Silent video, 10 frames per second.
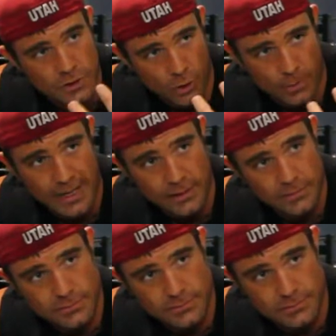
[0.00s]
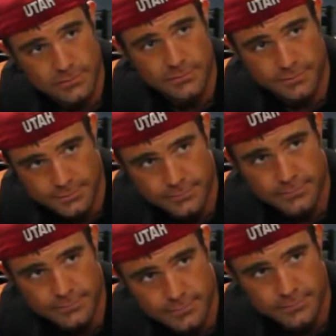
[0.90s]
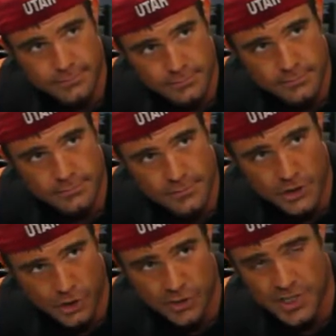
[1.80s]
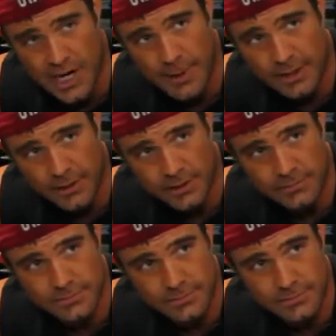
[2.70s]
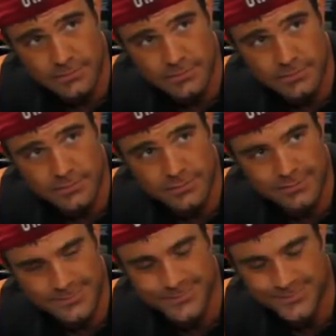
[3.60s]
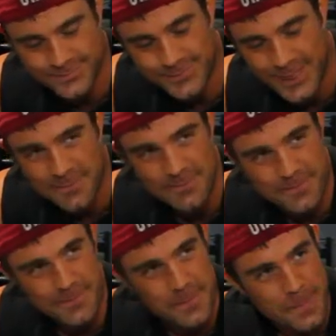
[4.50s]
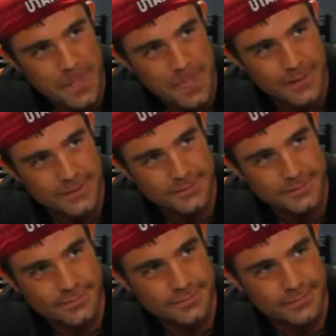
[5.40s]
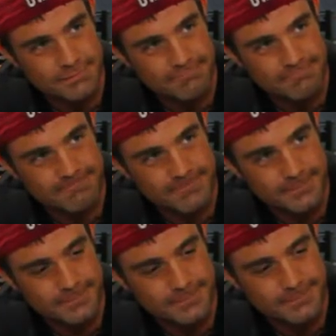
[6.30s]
about lower back? Lower back. All right. Okay, Is your entire back hurting? No, just lower back. Yeah. But I'll do the other, I'll do the you know, lat